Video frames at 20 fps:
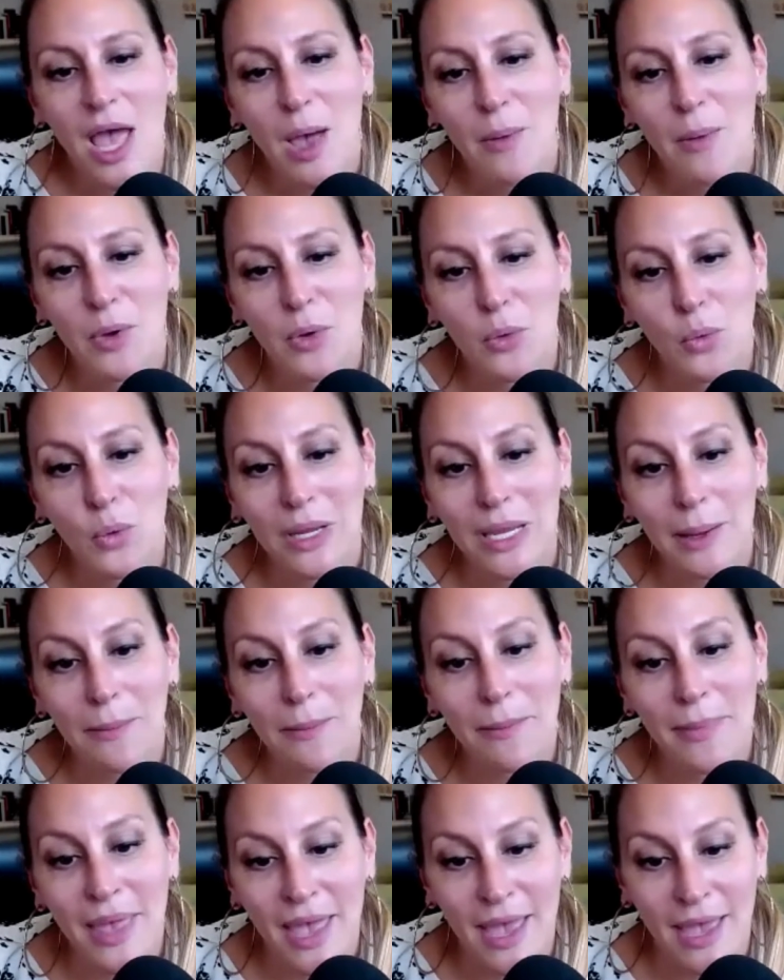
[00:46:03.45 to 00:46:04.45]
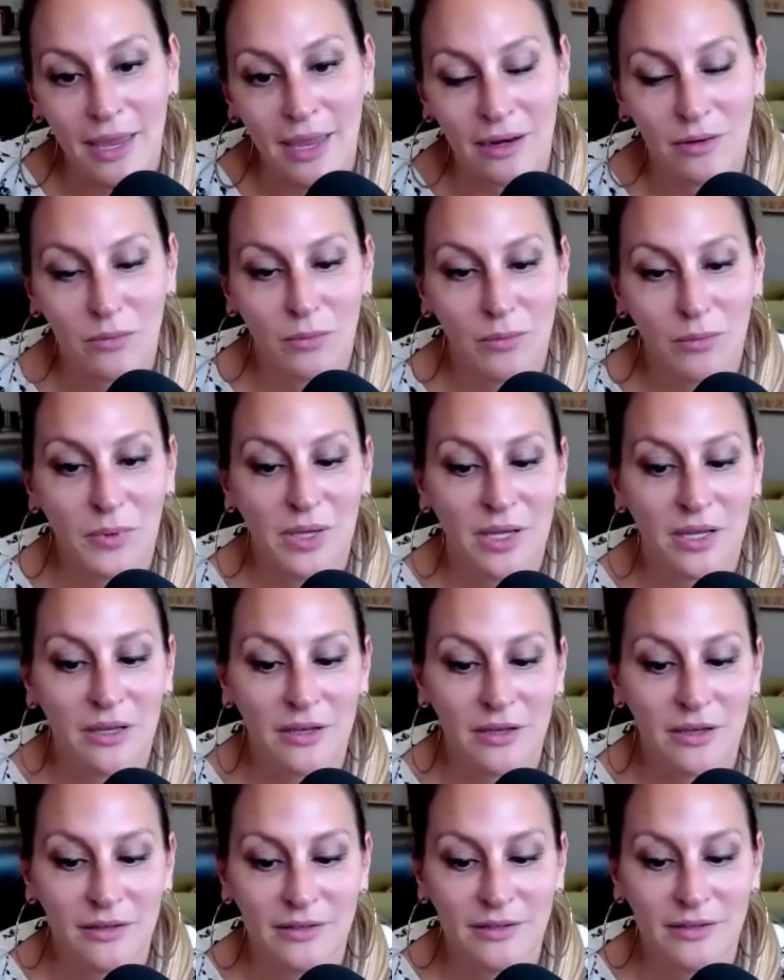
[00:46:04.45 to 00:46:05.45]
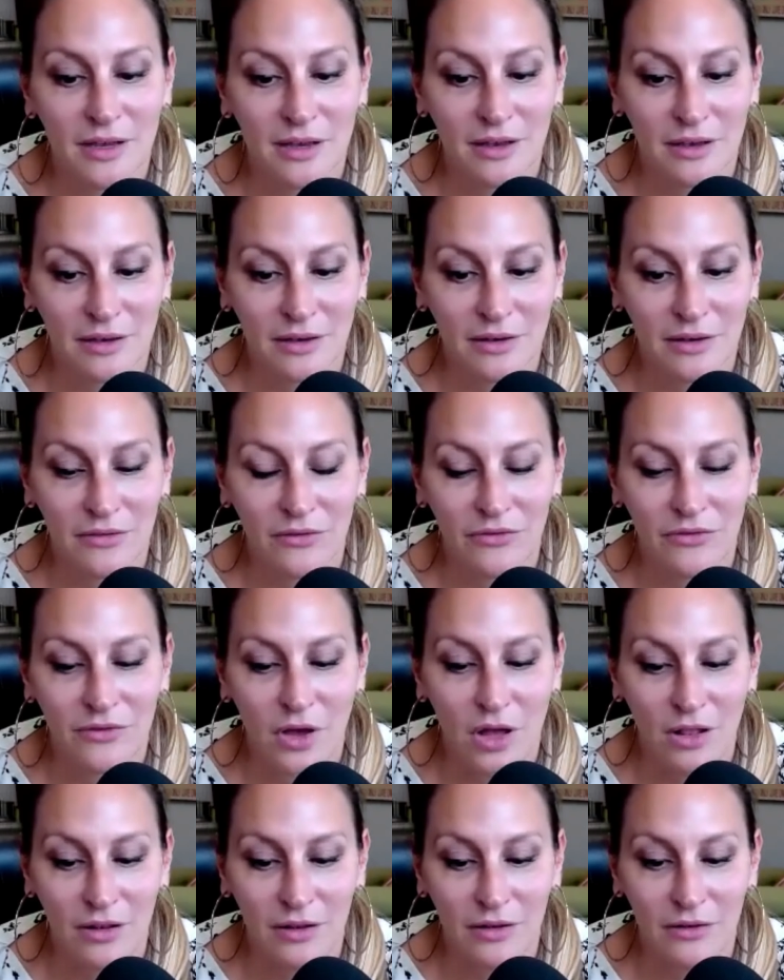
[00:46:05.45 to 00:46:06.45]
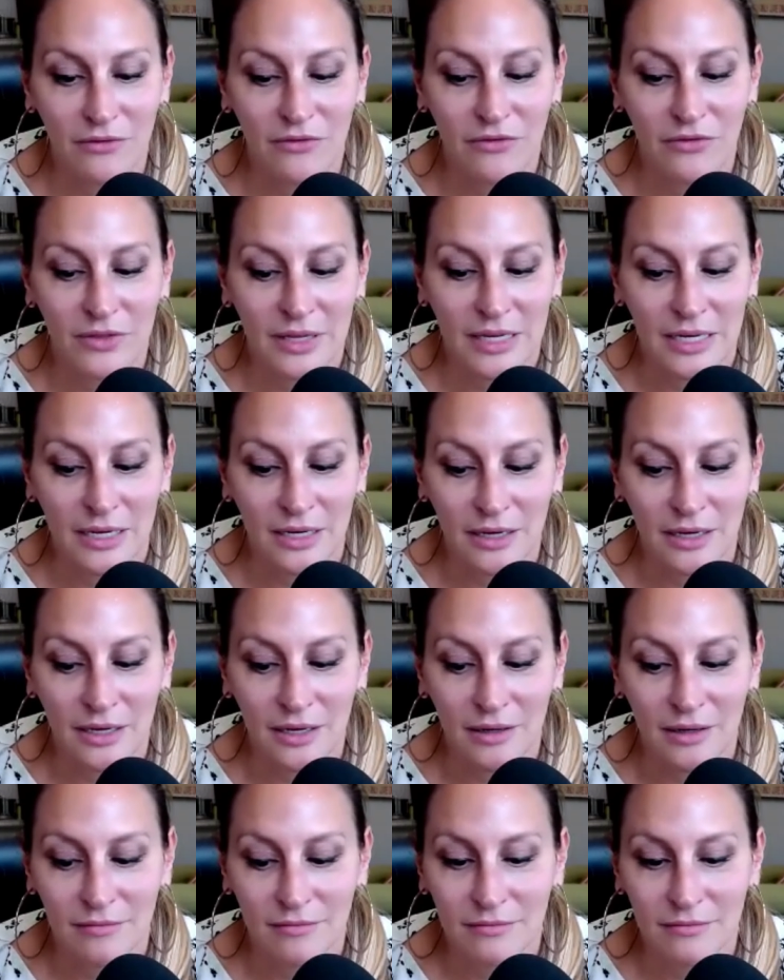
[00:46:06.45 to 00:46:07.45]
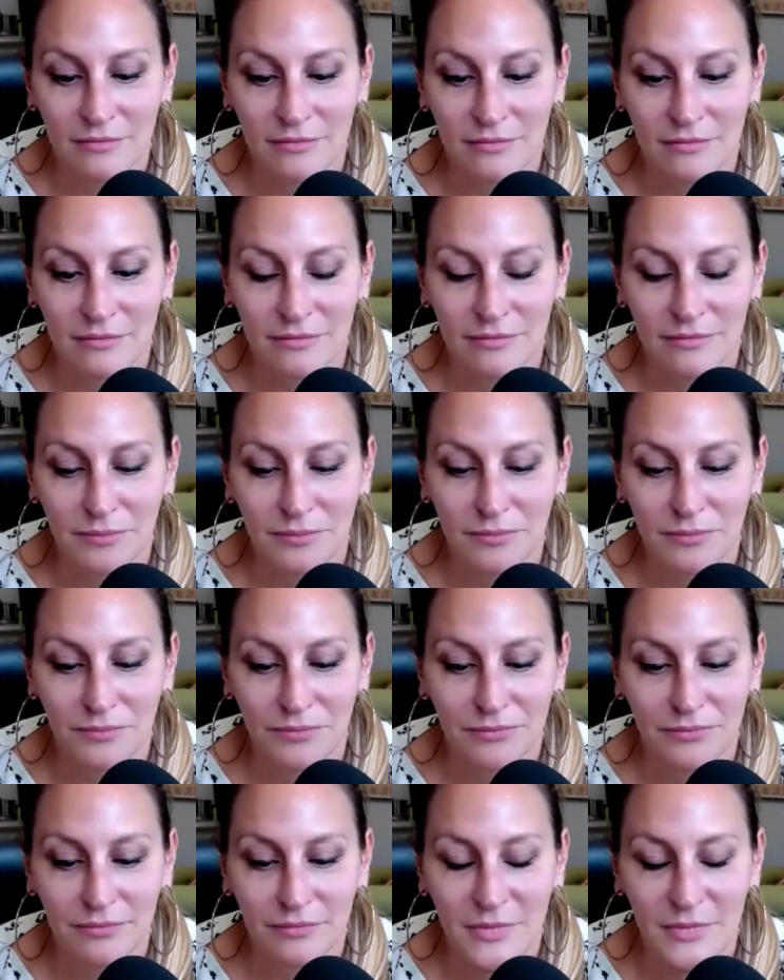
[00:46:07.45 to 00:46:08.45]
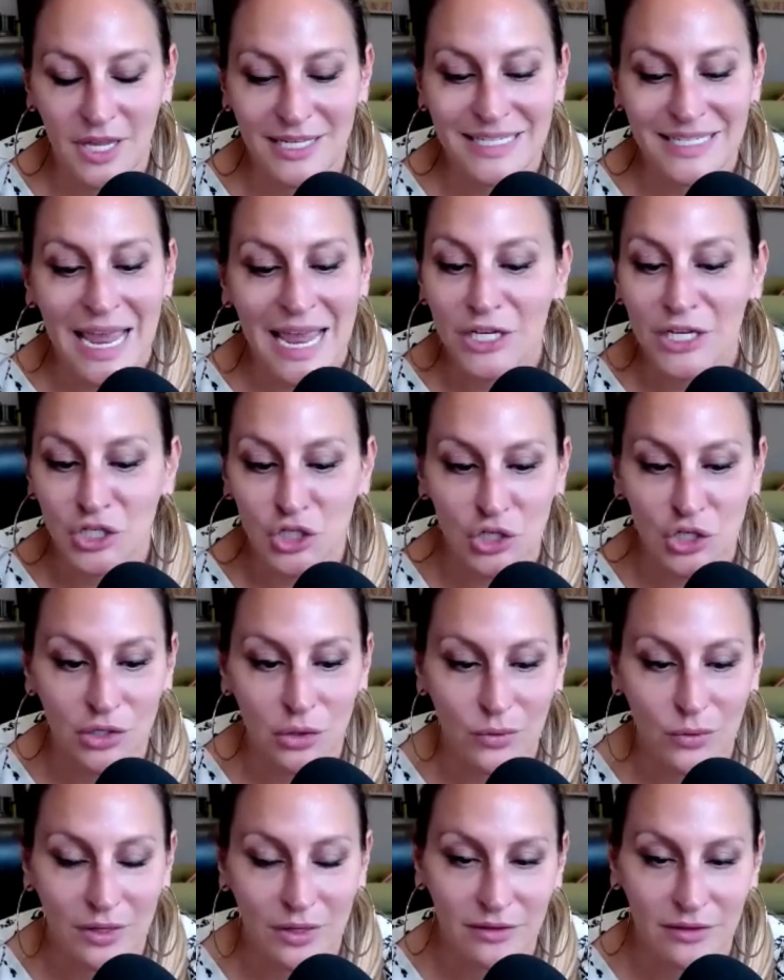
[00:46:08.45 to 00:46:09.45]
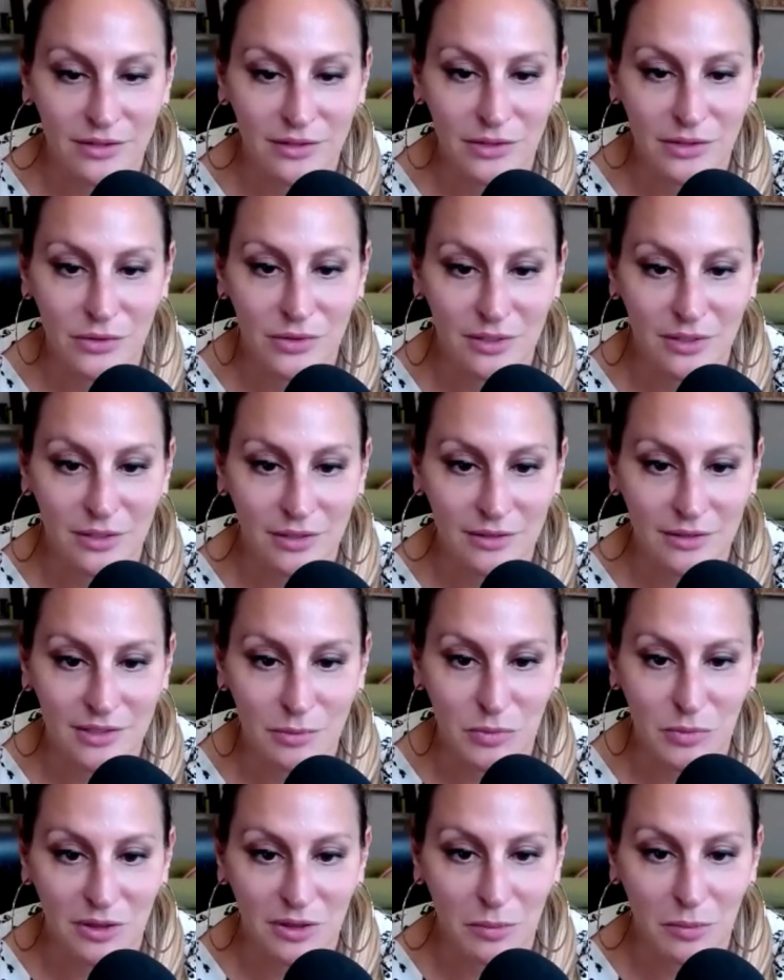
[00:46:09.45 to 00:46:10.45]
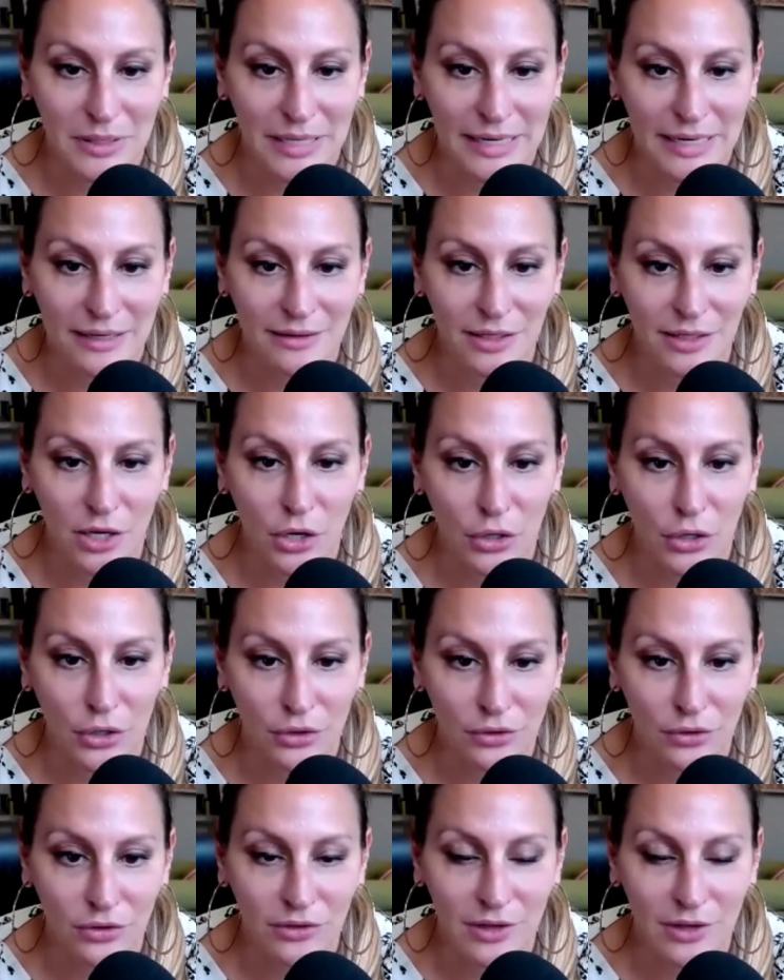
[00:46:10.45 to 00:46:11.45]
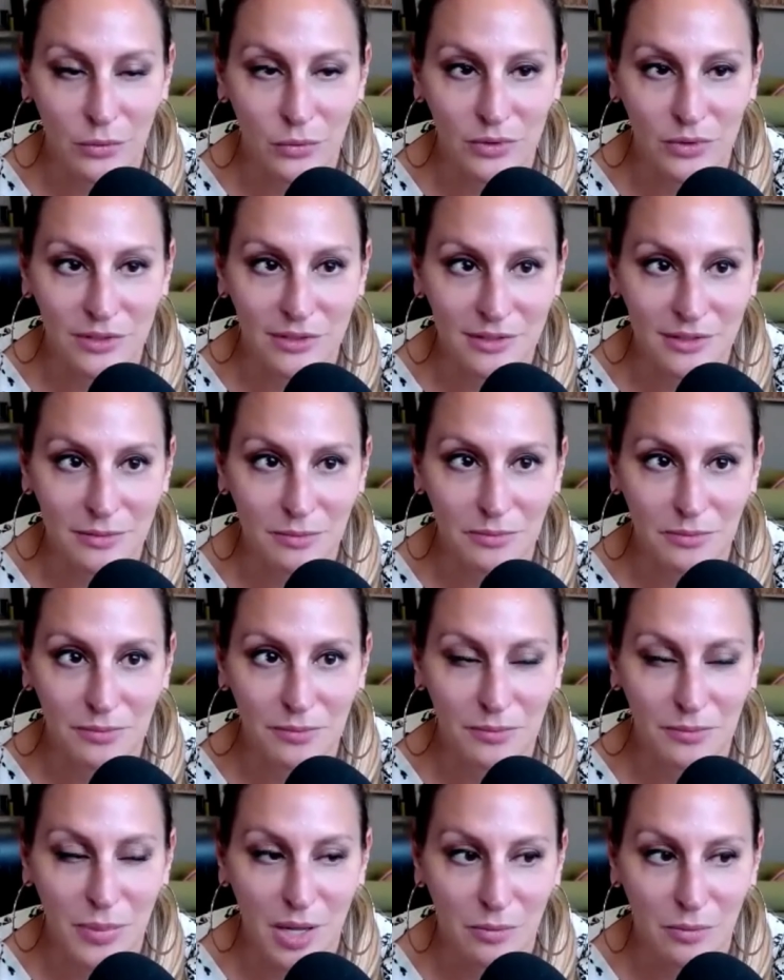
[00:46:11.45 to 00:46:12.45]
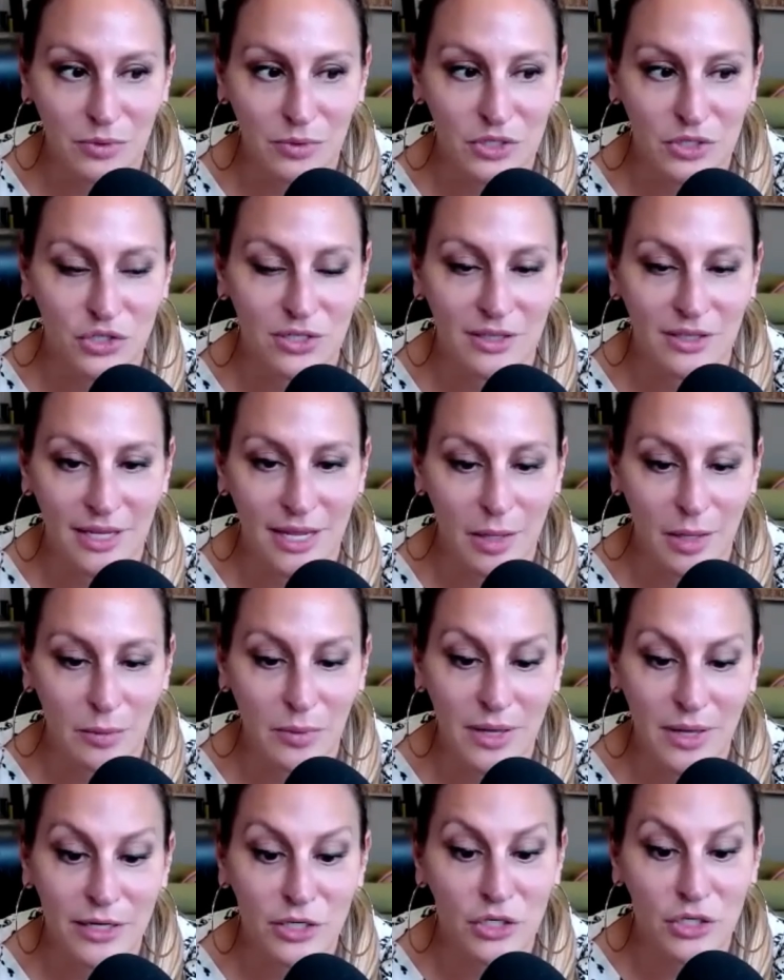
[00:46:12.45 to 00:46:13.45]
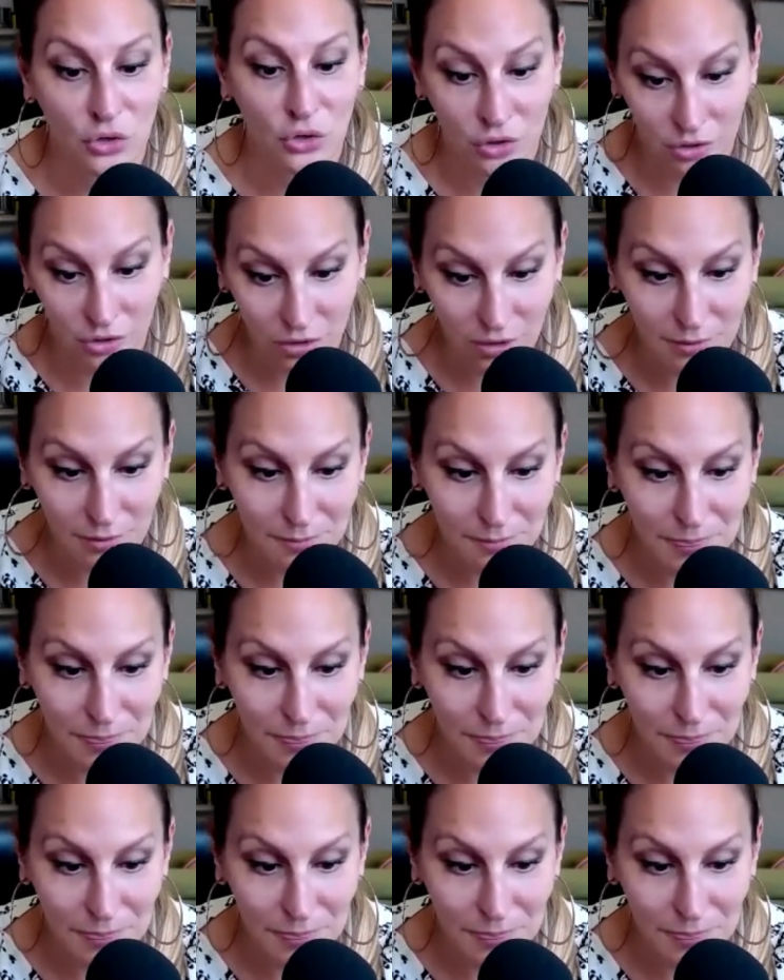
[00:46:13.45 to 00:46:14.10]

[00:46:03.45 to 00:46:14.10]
But we met because of all of the attention around the Susan Smith Blakely article that was published in the APA Journal.